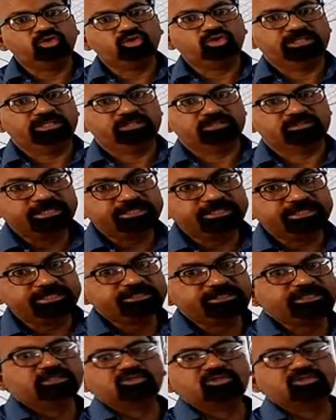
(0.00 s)
This is
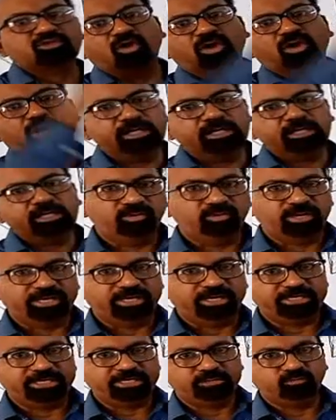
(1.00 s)
called
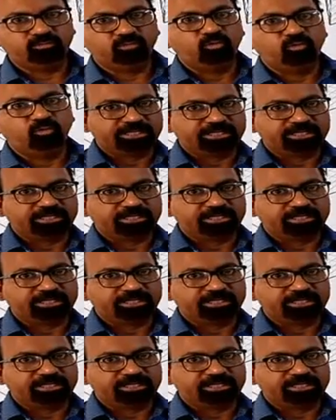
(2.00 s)
water cycle.